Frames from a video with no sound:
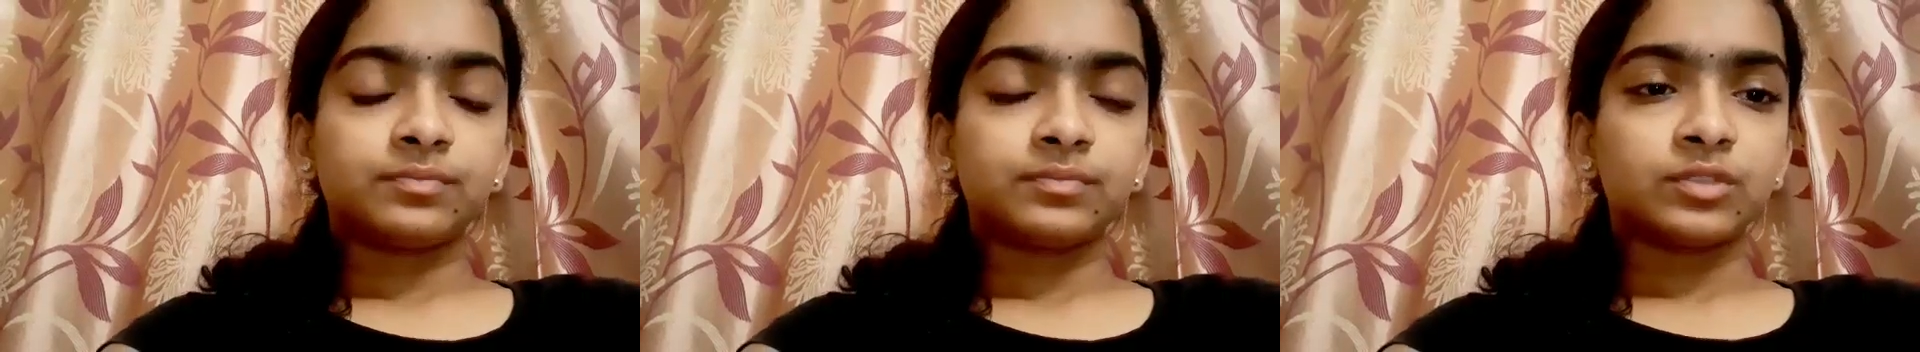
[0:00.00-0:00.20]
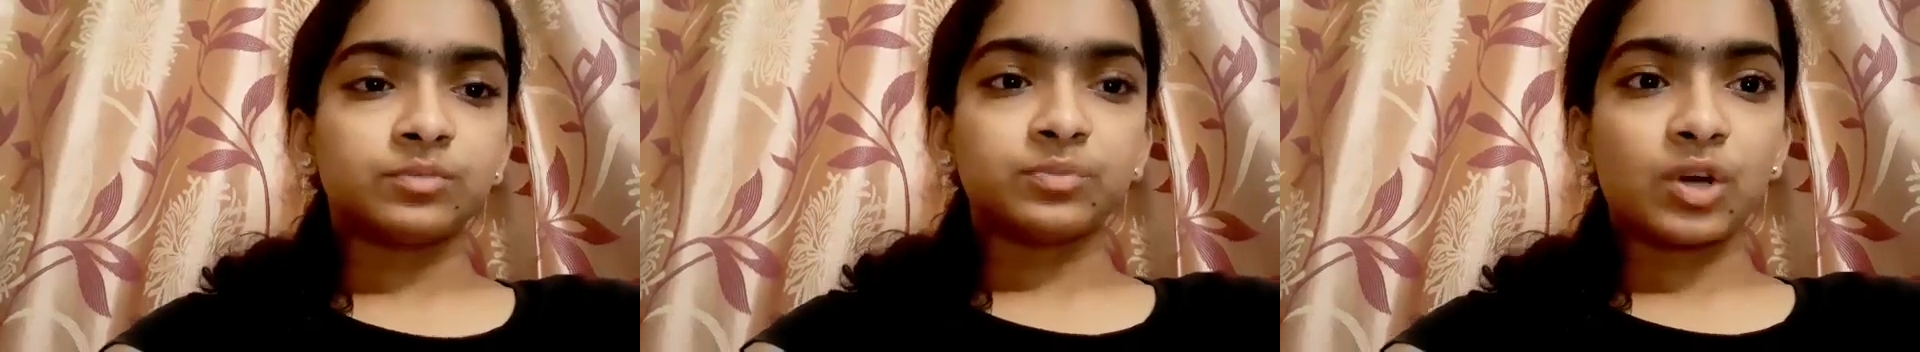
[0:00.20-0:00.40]

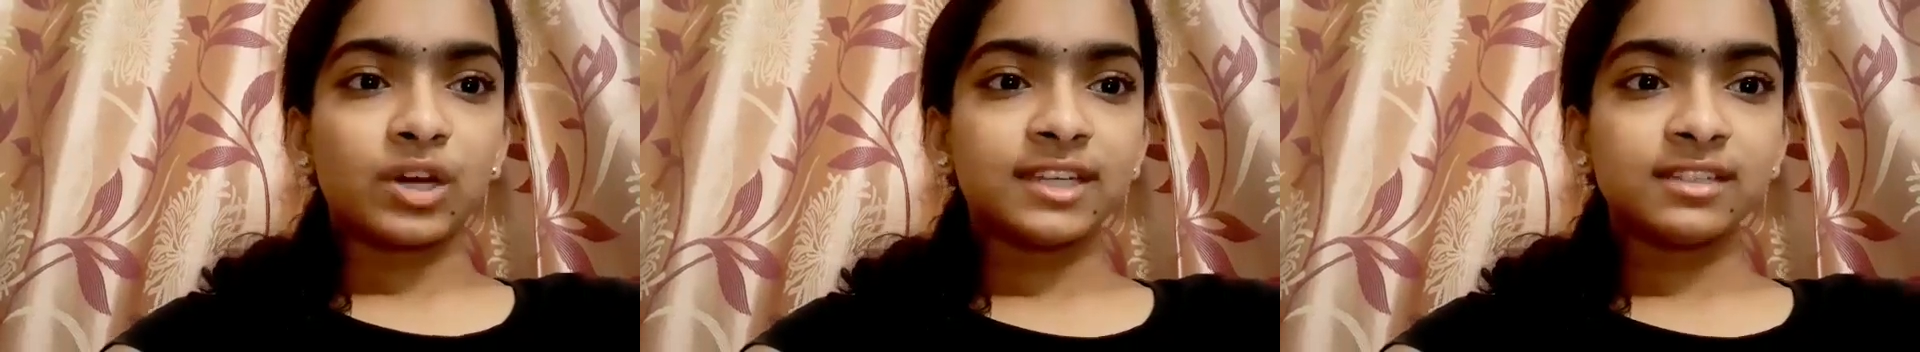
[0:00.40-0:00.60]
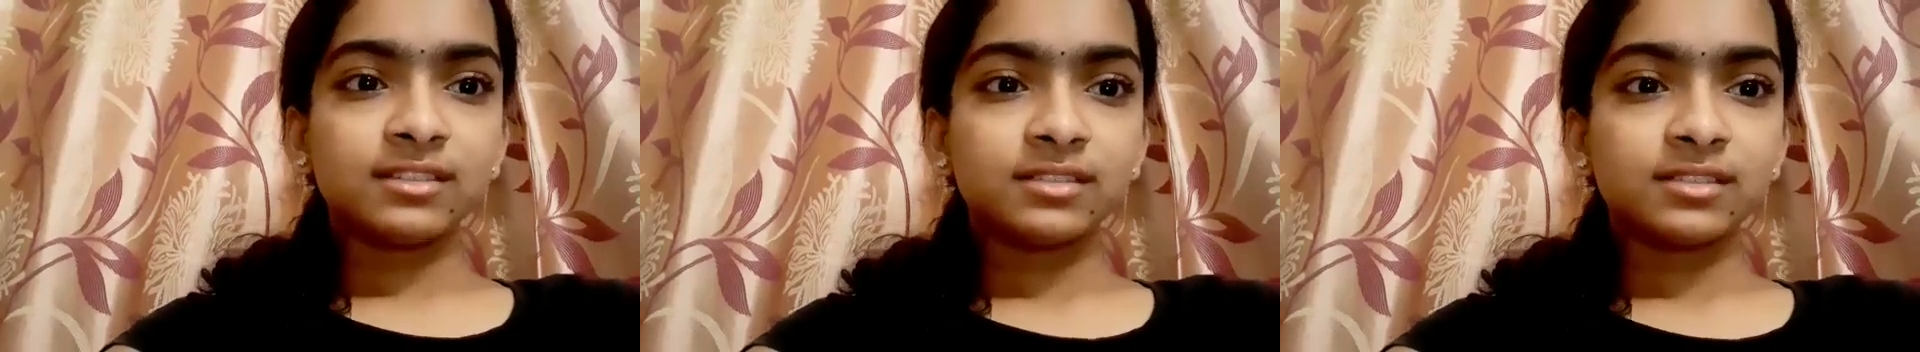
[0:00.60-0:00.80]
Good
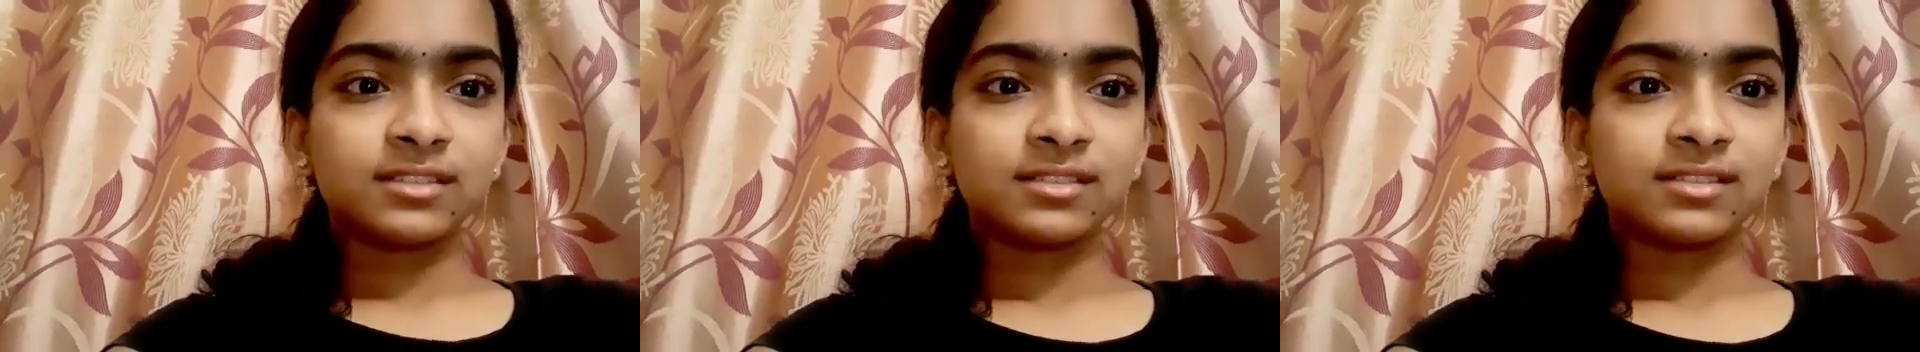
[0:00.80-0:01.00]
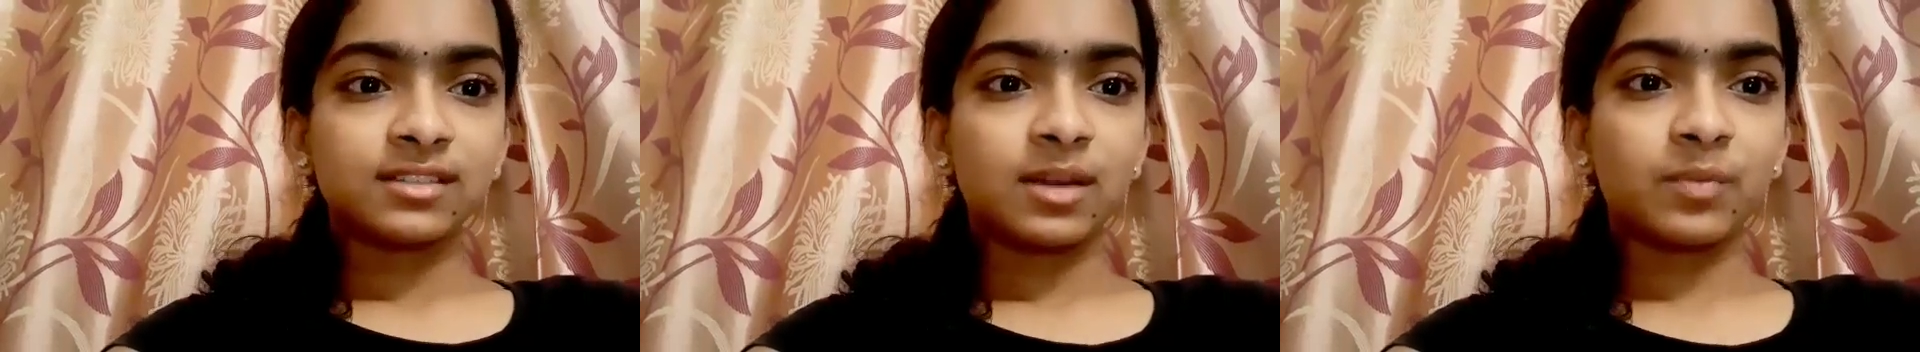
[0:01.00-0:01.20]
morning.
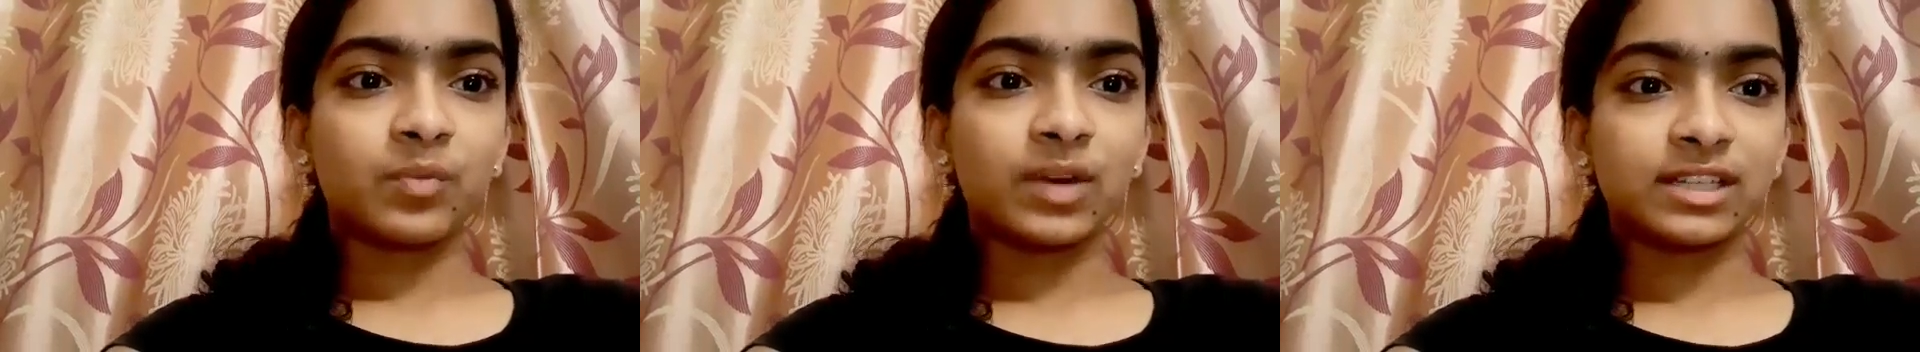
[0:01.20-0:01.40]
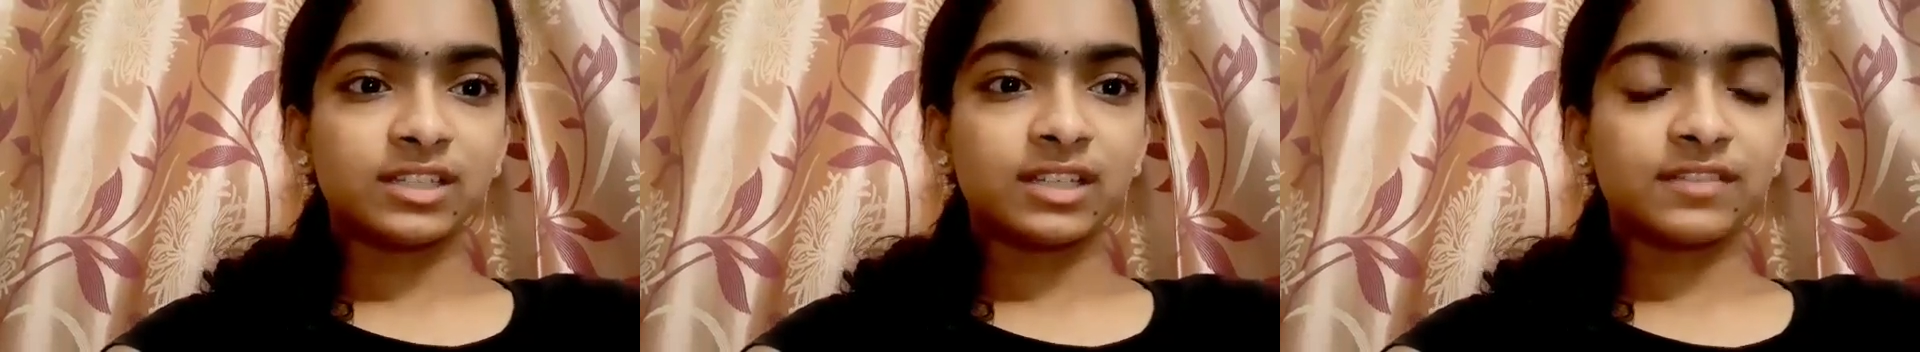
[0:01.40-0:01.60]
I'm
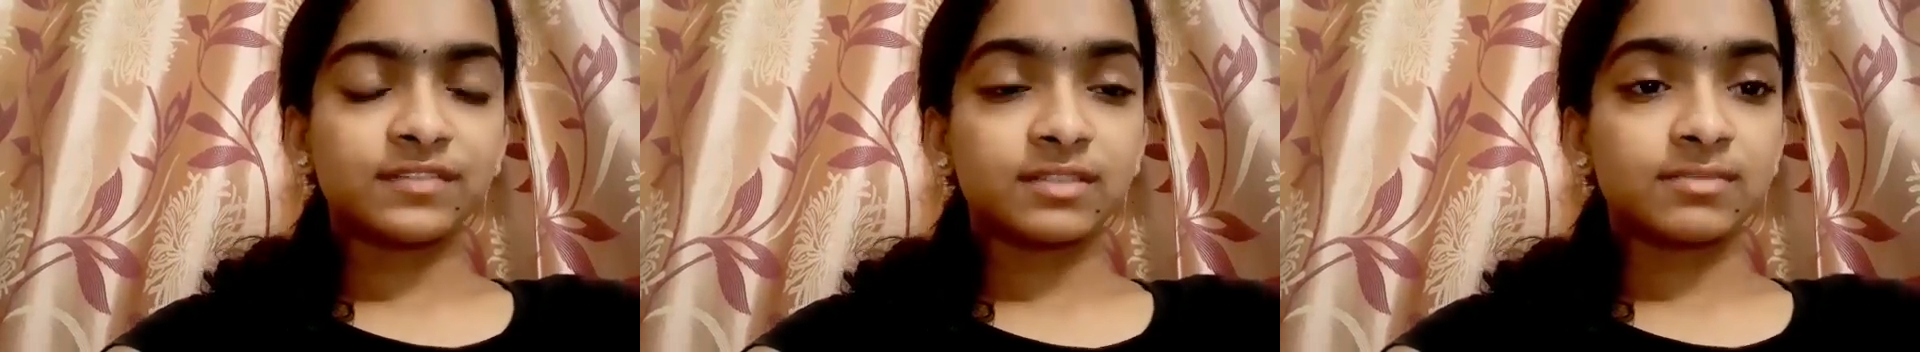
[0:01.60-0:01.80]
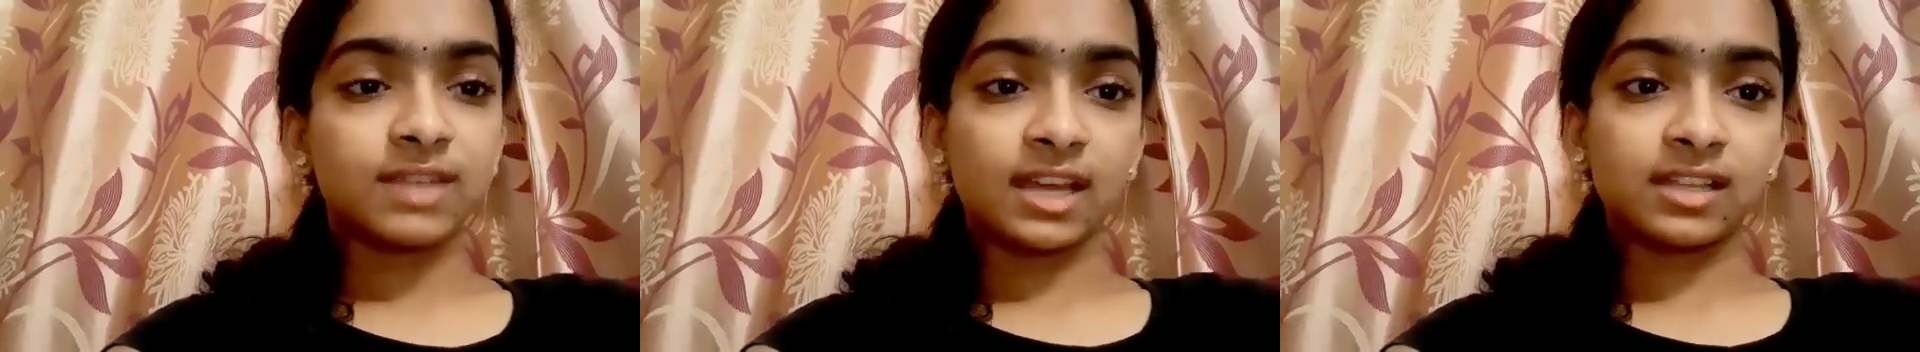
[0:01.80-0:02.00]
Varshini
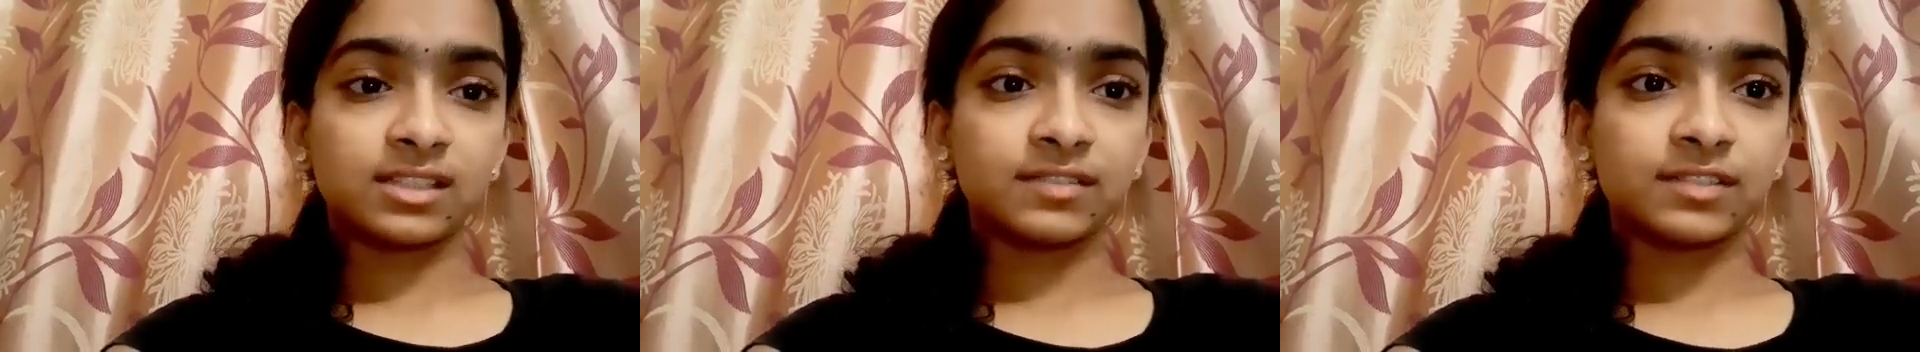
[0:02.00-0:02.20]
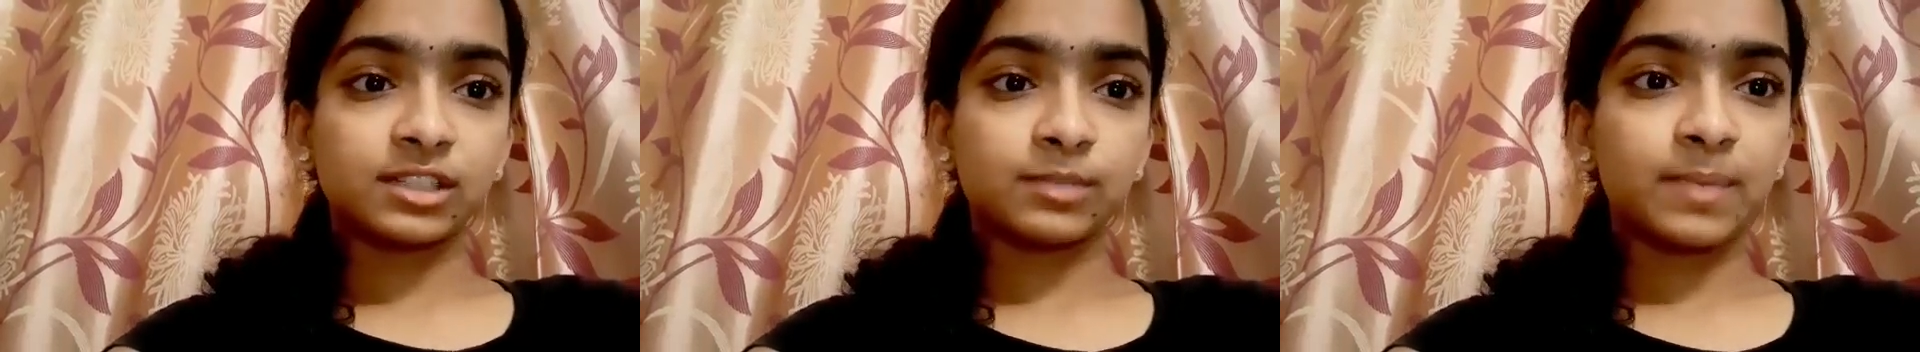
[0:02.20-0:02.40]
from 9
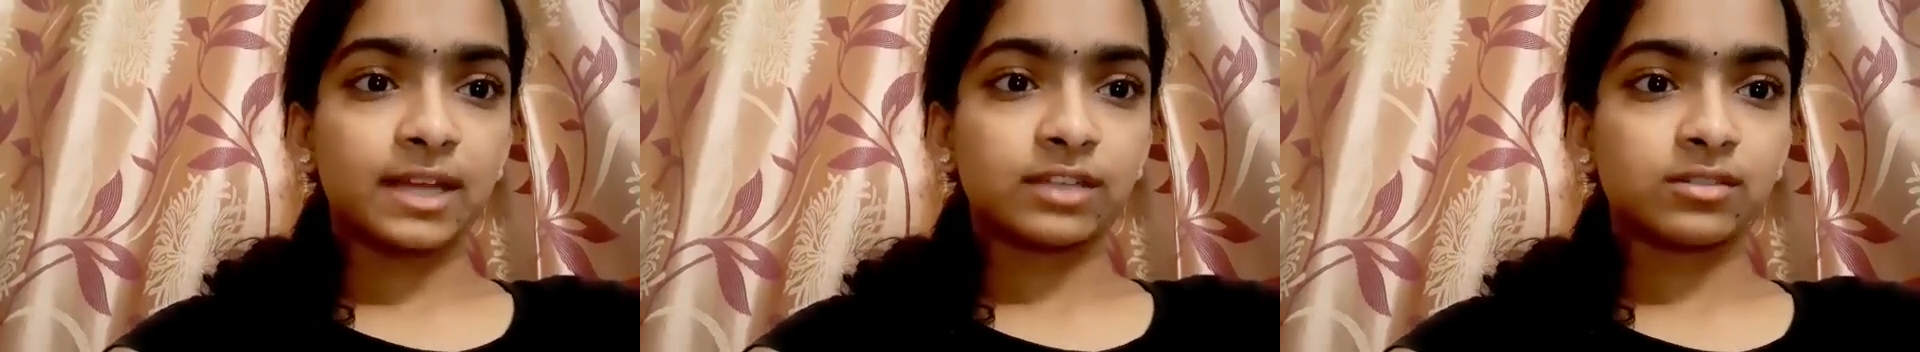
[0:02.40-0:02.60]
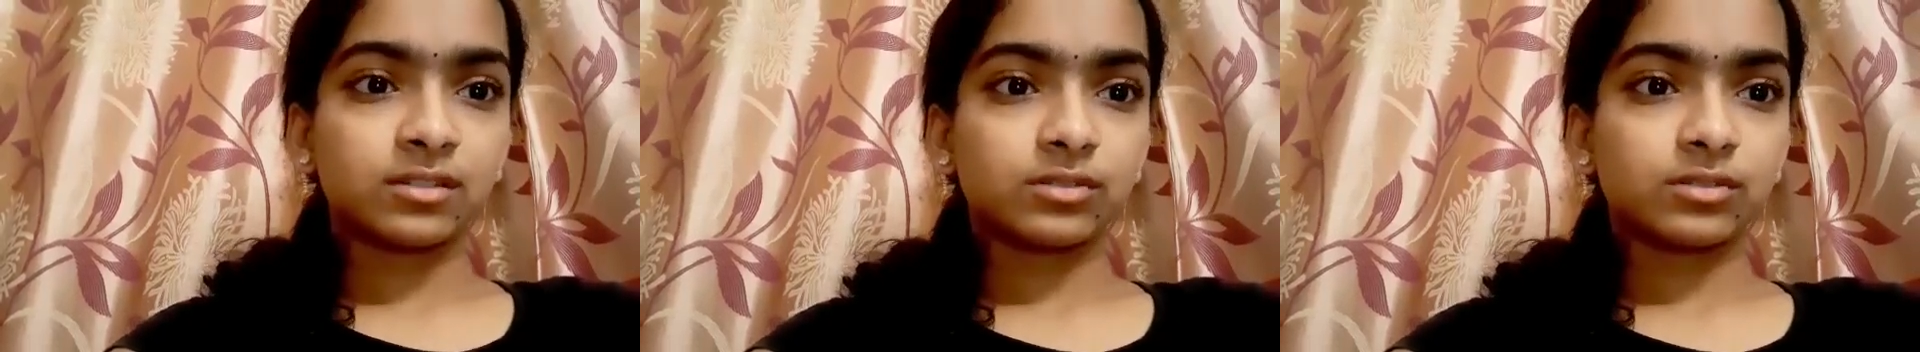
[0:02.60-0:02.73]
Civils Patch.